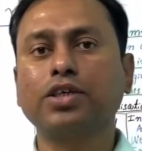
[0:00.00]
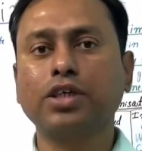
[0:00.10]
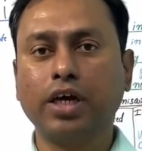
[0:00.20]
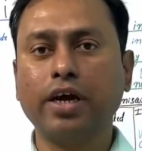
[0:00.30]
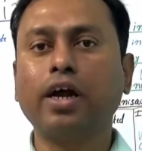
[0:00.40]

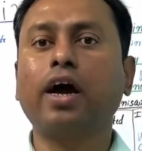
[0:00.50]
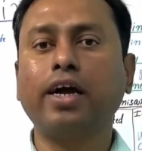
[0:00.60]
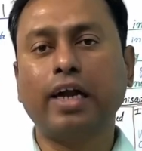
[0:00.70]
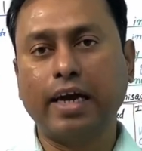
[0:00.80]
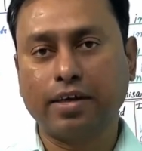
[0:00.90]
share
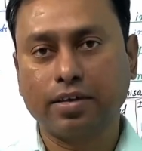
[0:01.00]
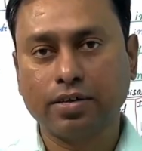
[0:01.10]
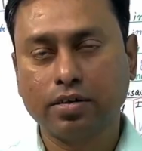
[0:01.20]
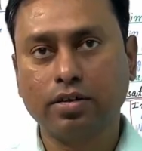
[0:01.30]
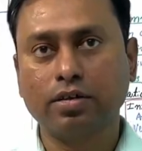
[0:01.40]
and like.
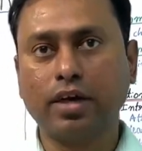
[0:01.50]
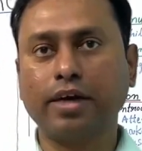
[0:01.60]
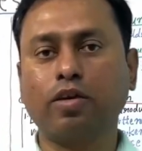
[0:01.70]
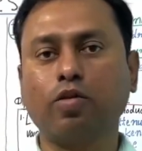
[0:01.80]
Thank